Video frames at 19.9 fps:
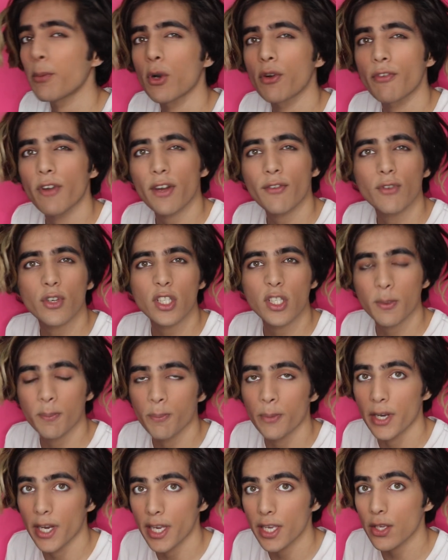perfect for
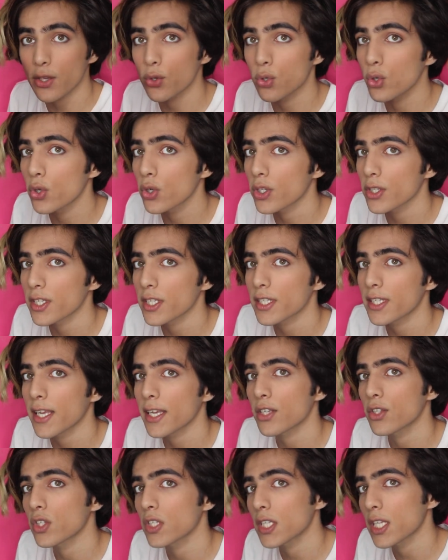spring, you know, because it's
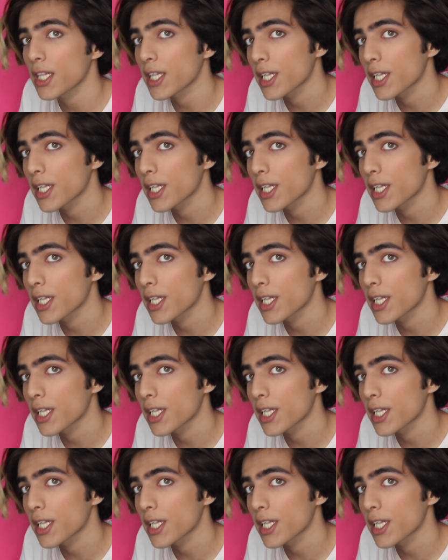like just a